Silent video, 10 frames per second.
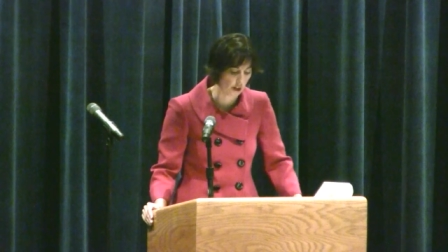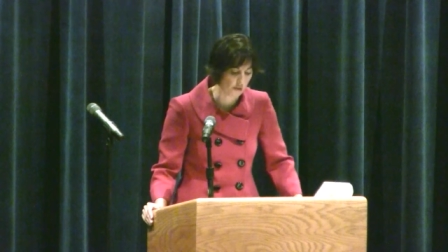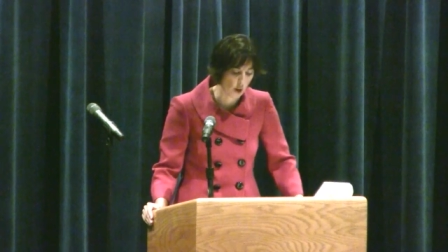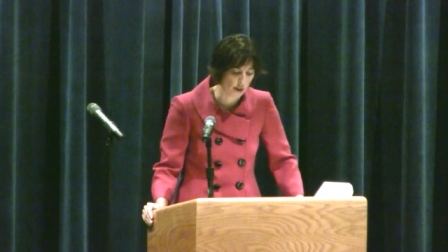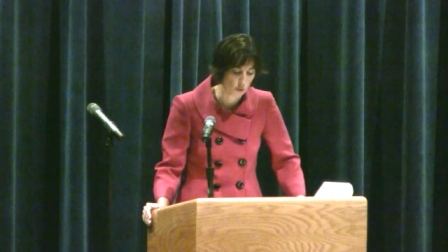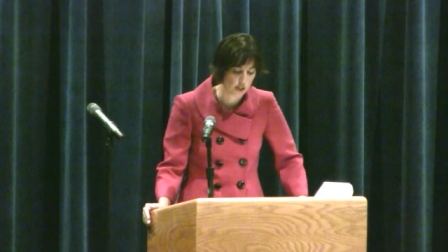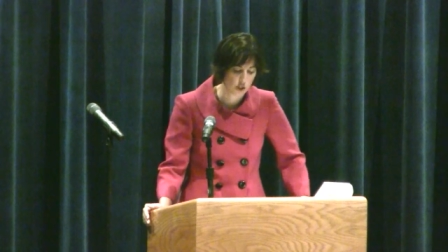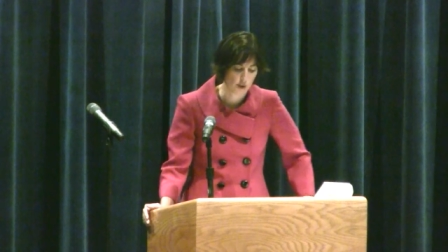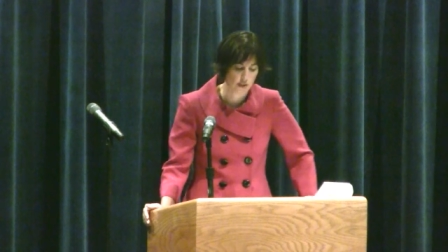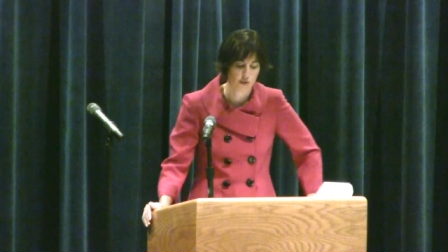If you ever
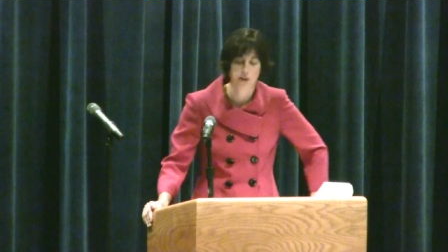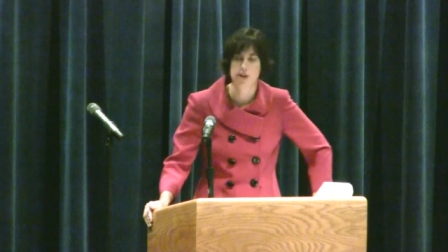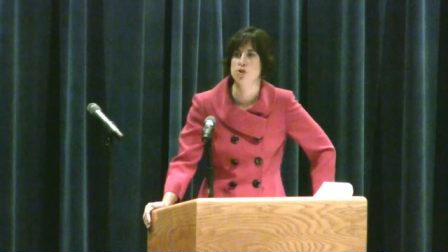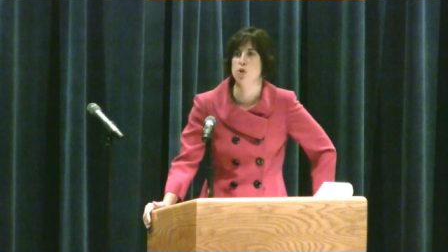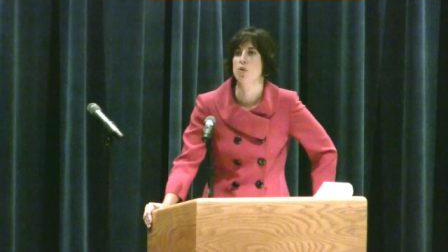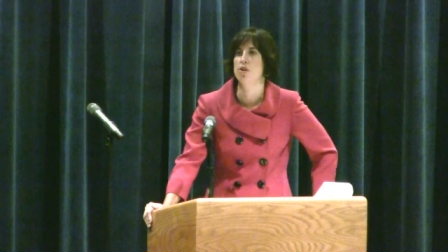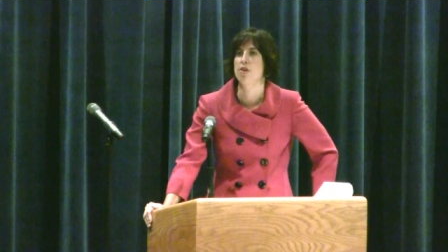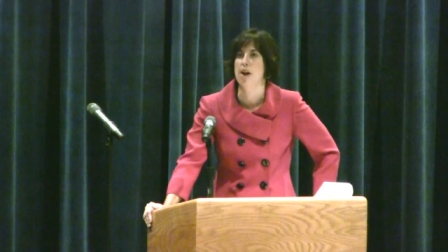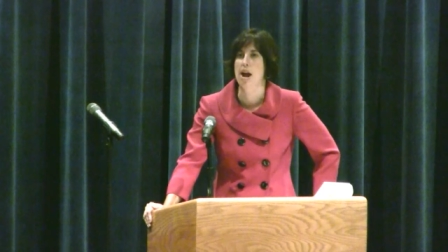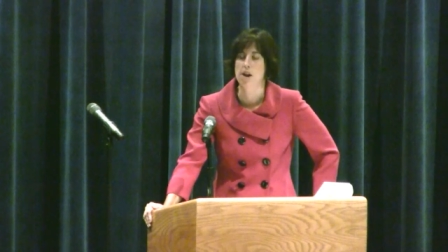wonder whether lawyers are
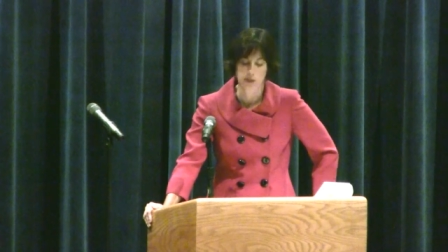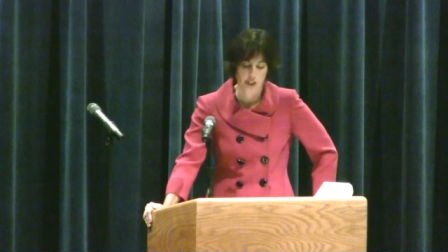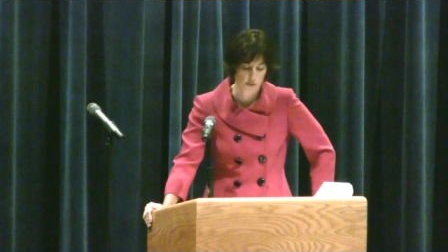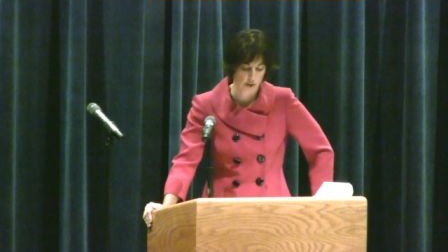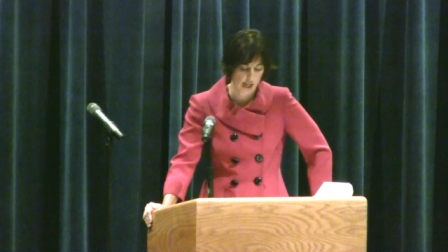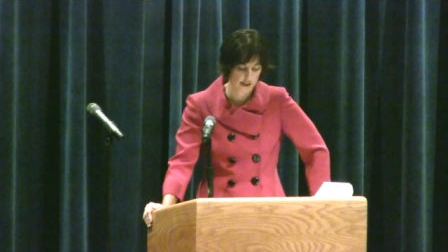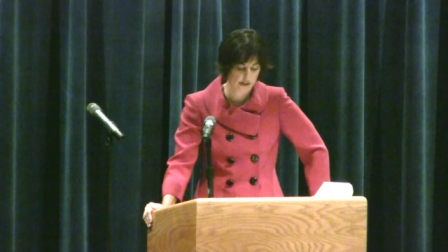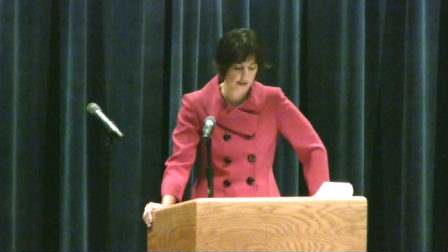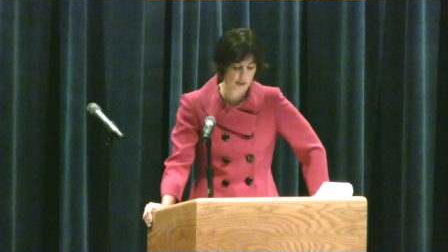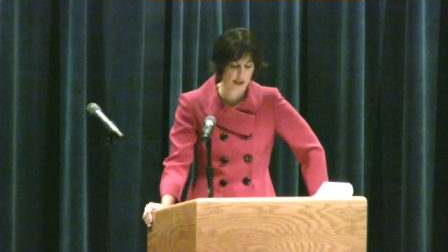worth their hourly rates,
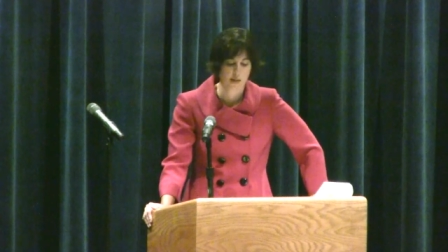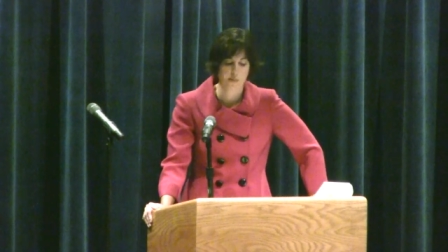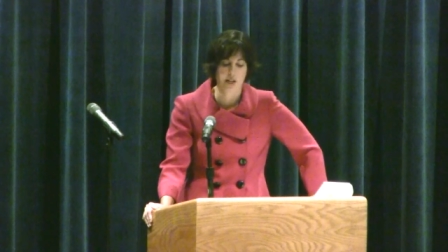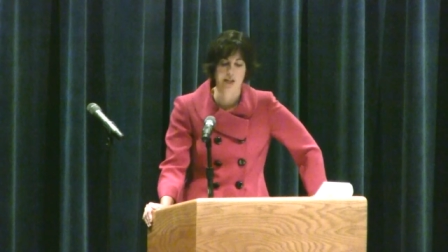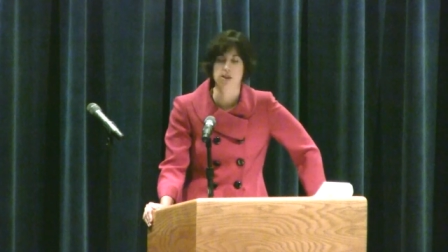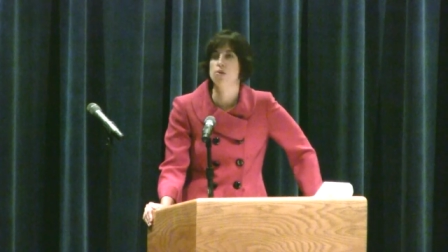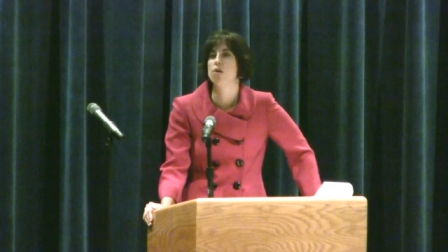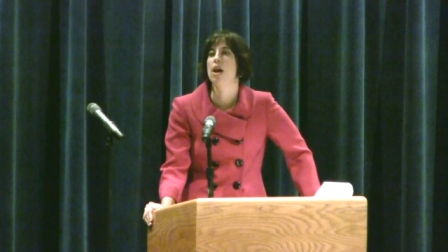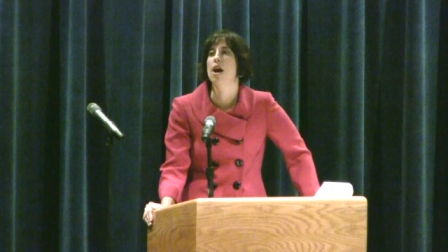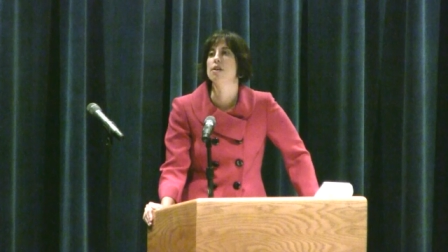spend a morning at the
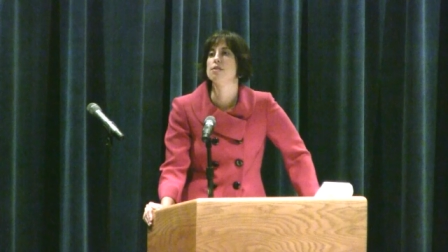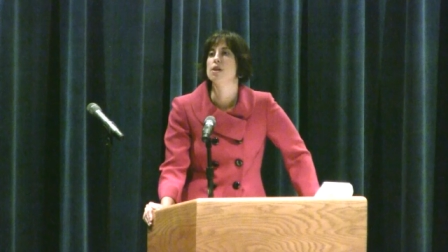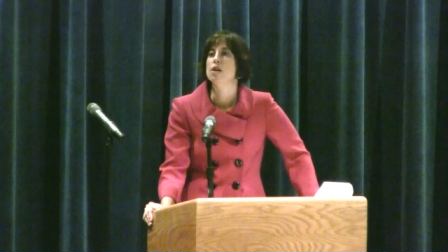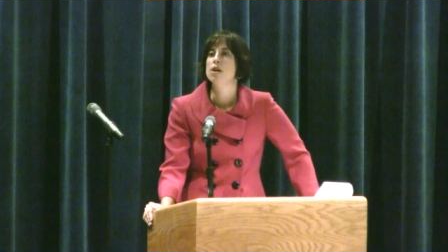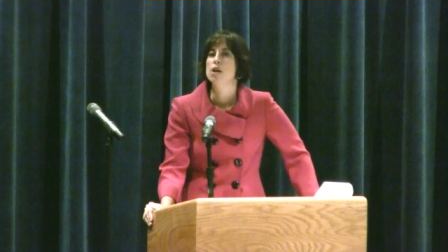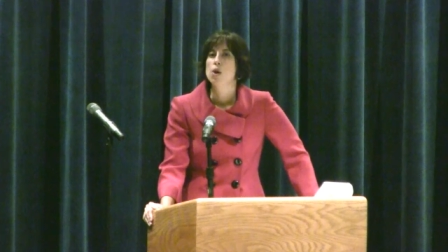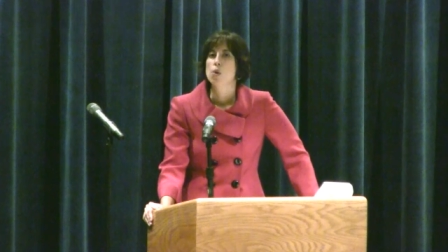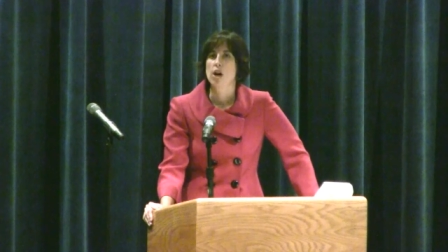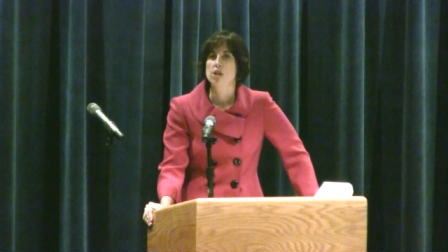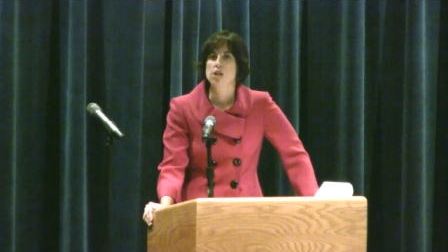courthouse
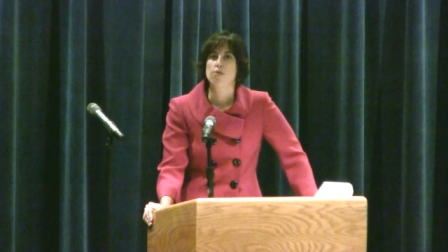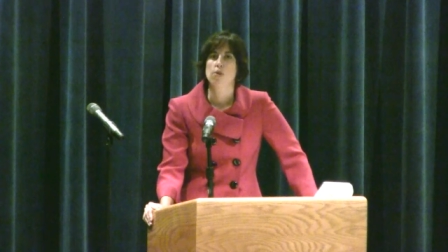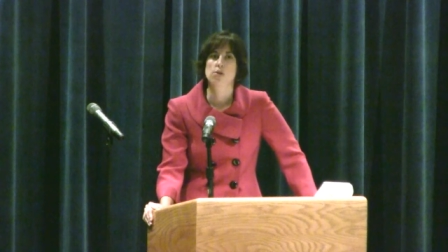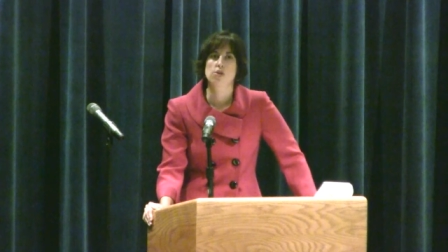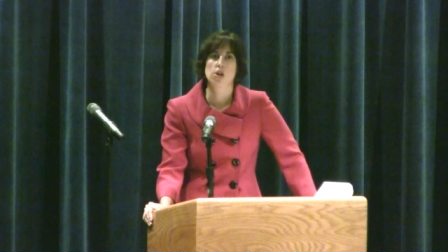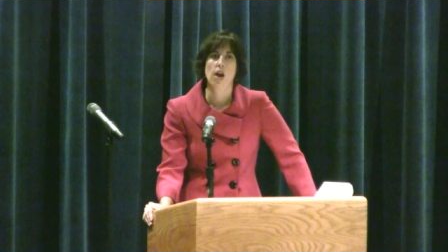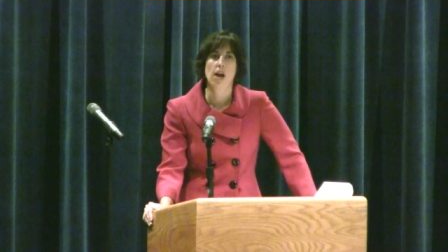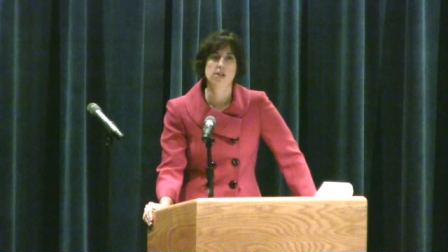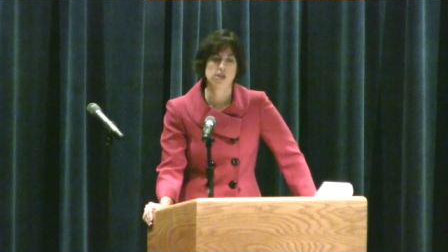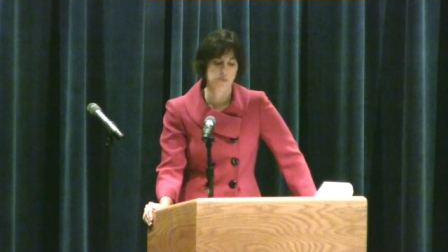watching folks go
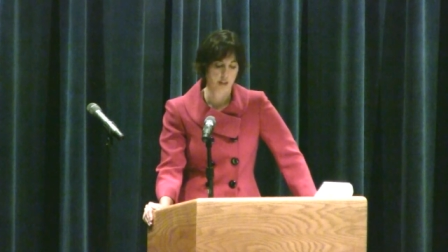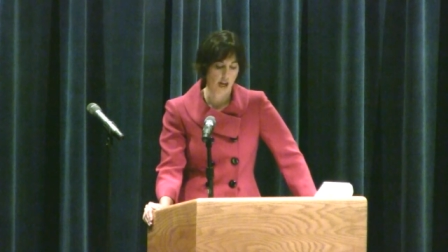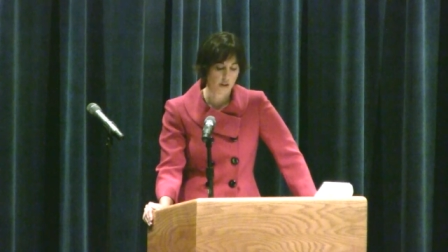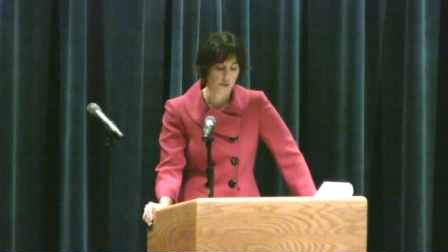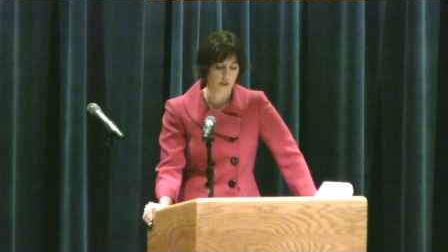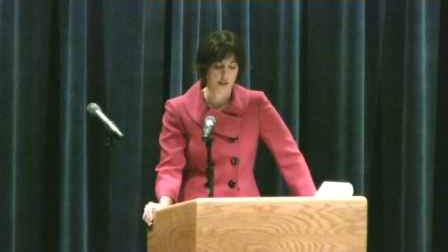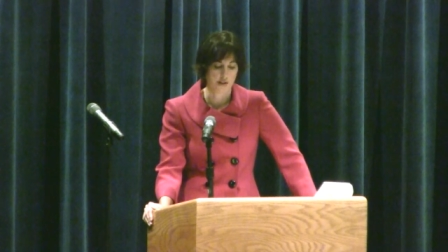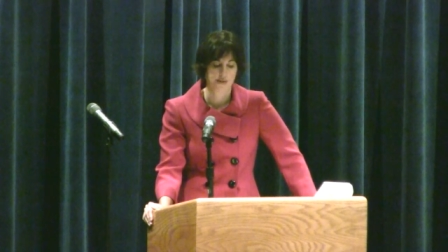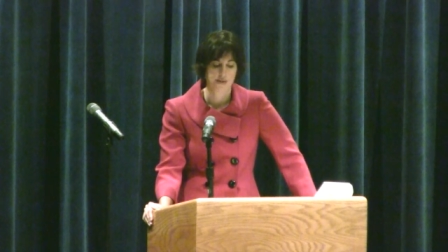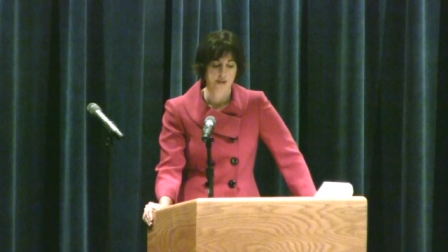head without
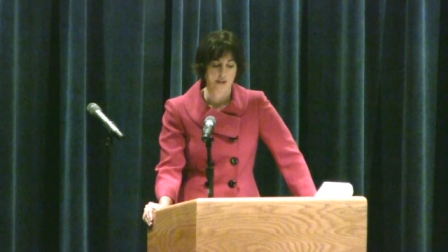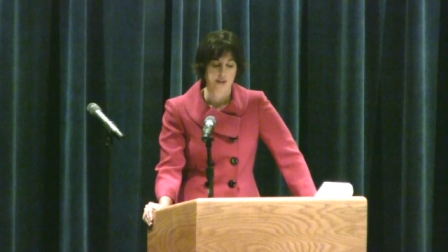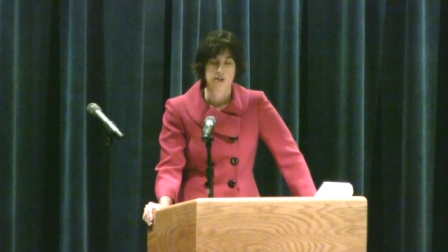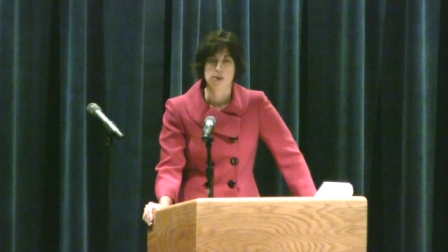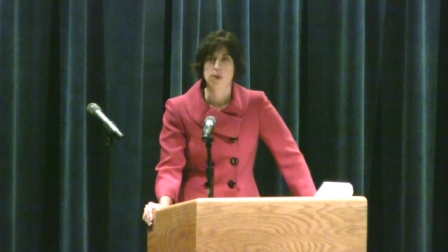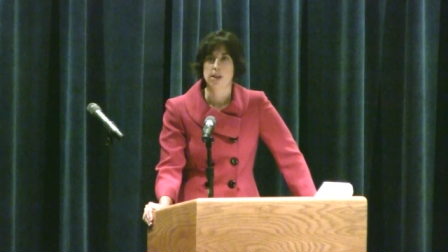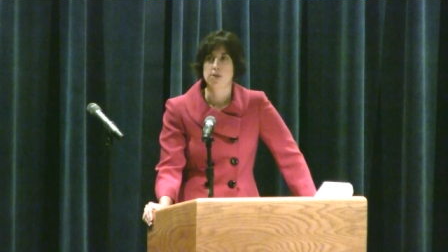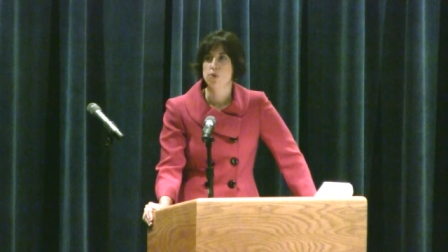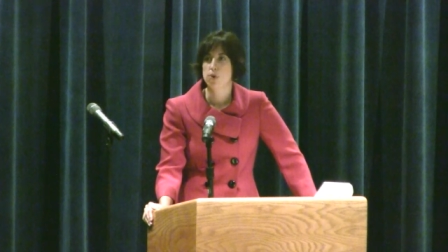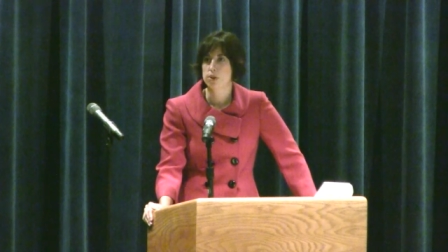lawyers who
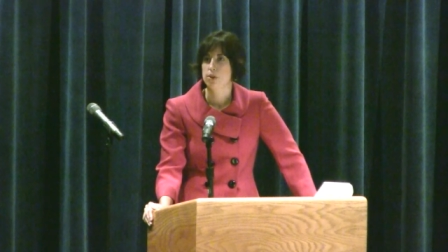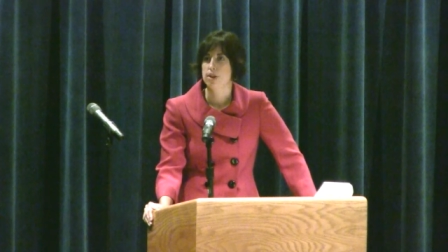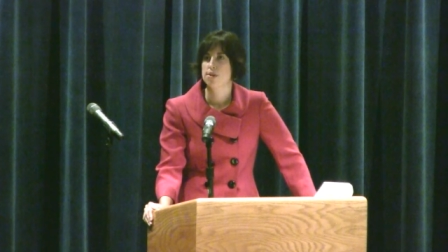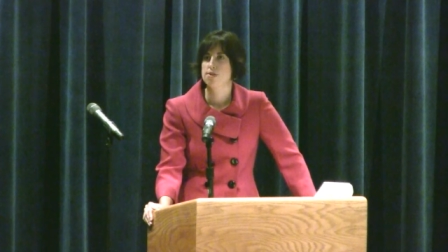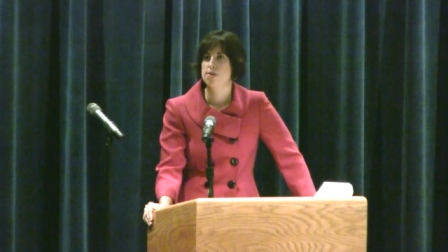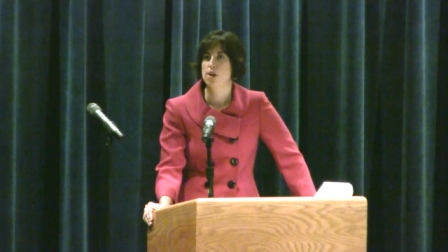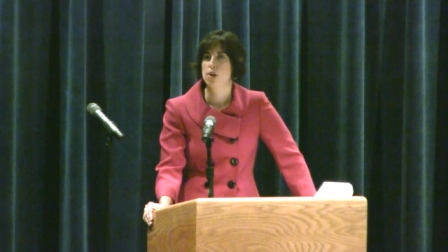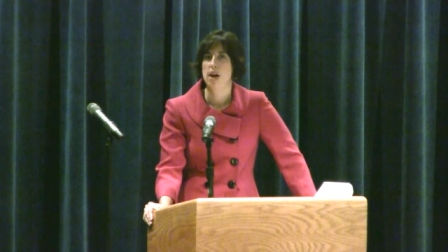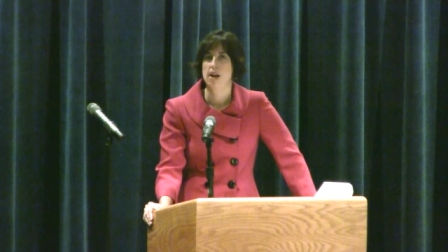can't afford lawyers, go